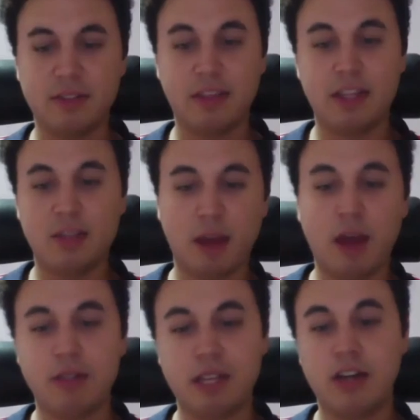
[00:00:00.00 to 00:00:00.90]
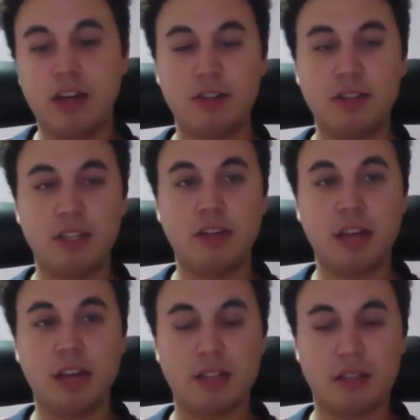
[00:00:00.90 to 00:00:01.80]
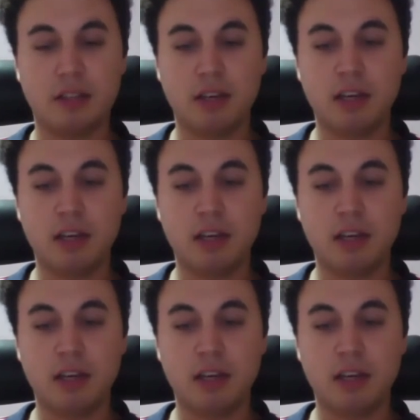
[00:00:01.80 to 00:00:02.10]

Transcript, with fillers: That's why I was introducing you guys.